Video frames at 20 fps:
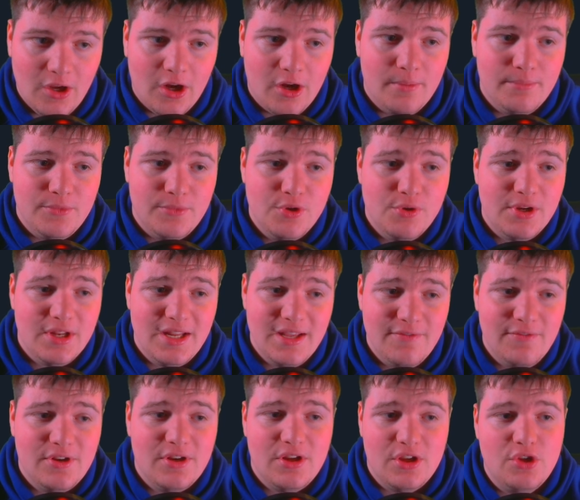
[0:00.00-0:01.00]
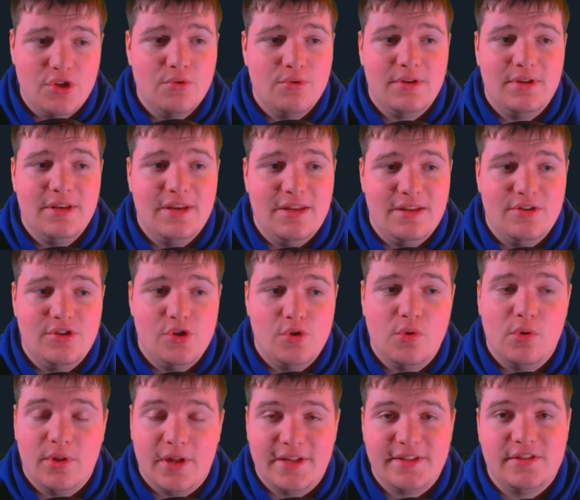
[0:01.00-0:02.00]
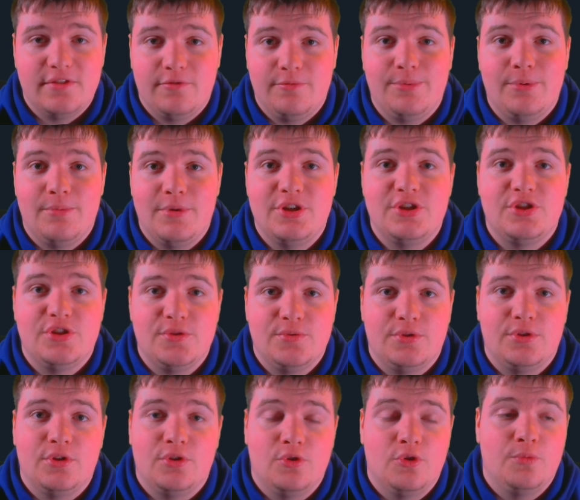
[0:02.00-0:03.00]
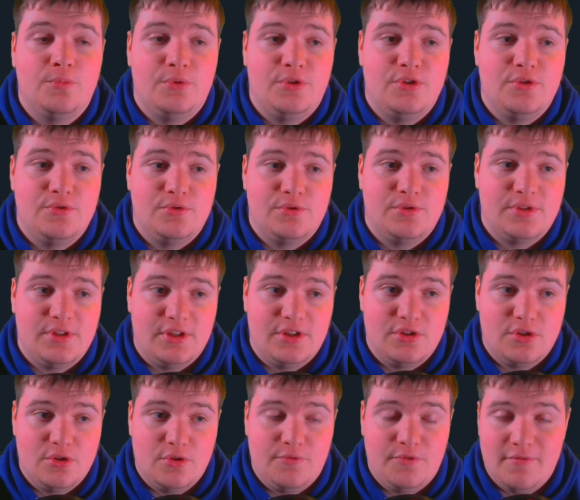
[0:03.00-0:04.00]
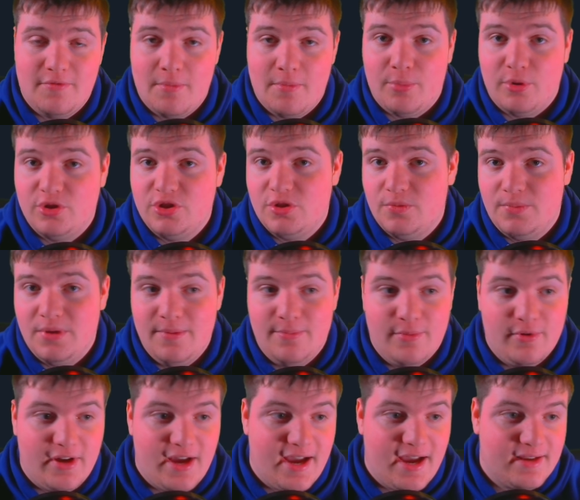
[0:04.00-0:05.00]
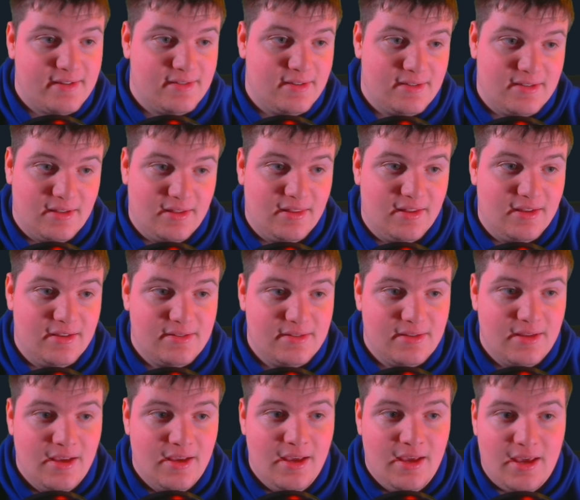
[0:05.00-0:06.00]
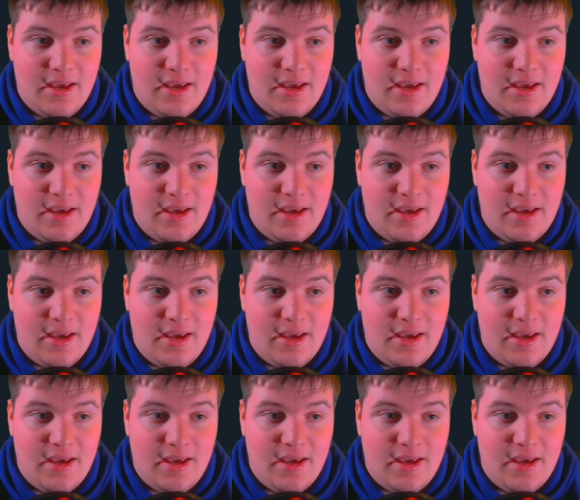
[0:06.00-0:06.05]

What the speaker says: You can do lots of permissions with the group and users thing. So if you have a bunch of people accessing this